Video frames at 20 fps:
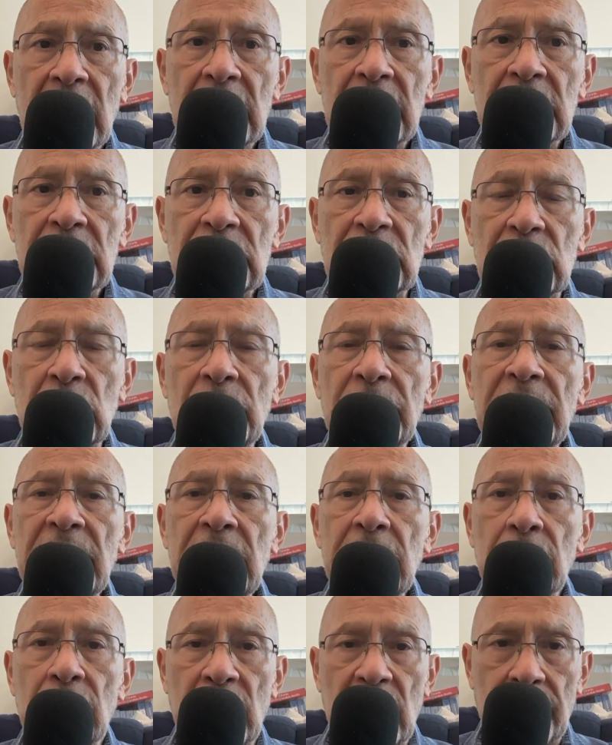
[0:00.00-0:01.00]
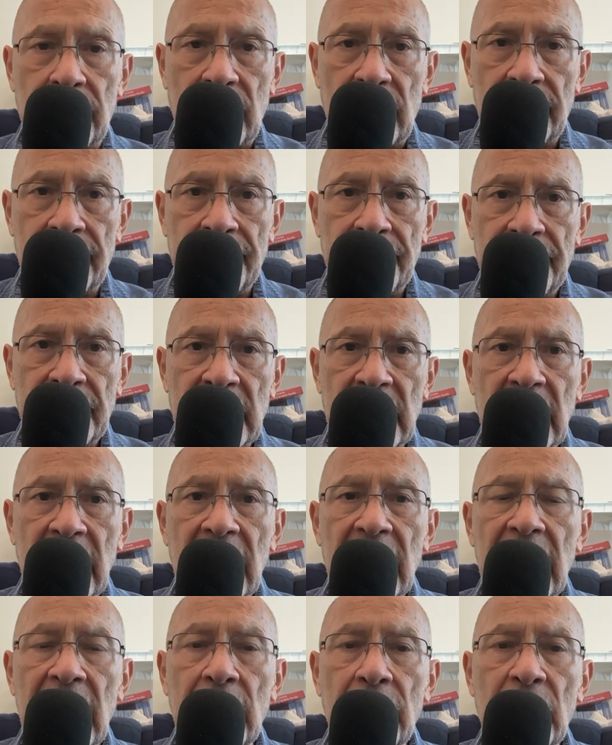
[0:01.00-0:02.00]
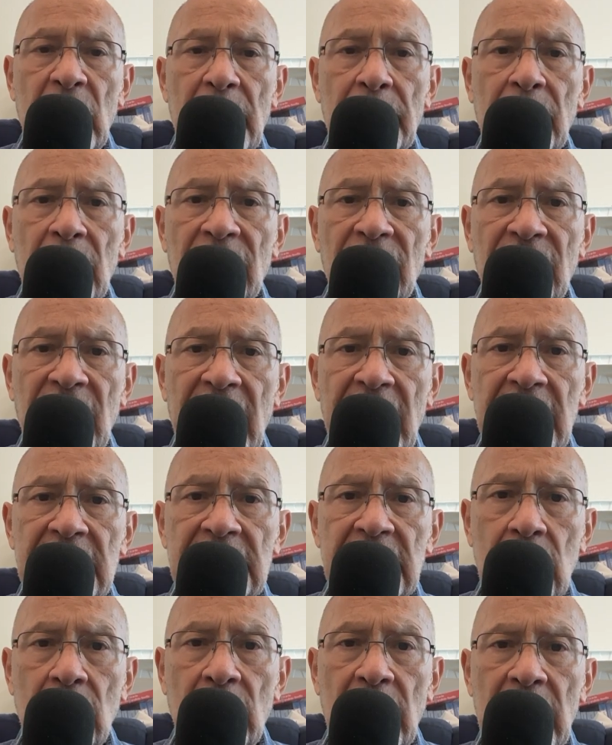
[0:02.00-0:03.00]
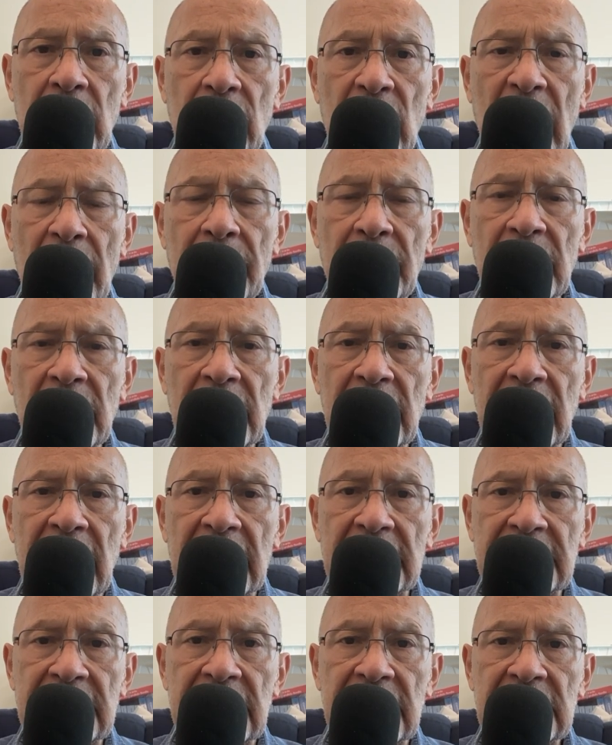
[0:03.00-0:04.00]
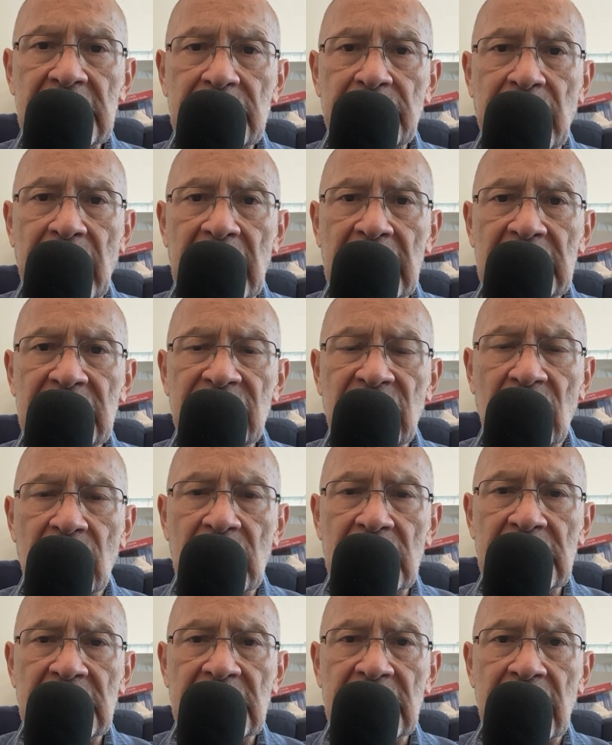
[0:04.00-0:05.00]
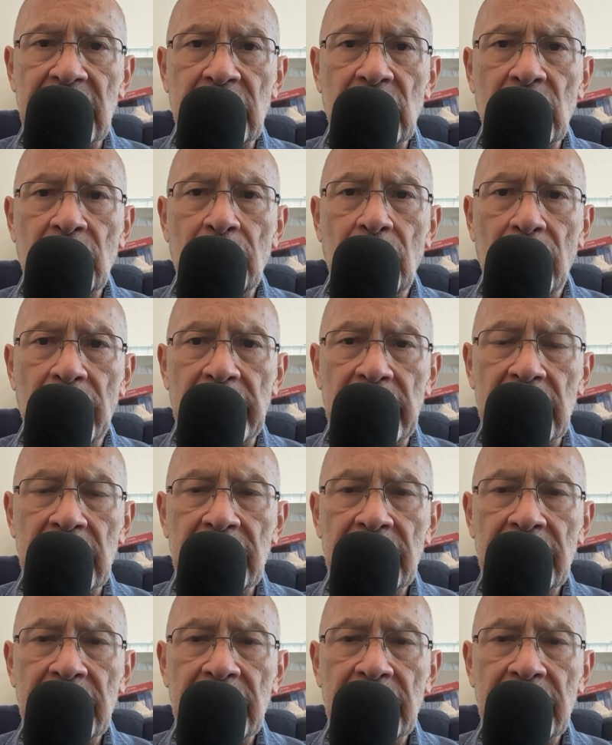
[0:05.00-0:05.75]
Sunni ripple. A ripple fades away rapidly as it expands from its center point.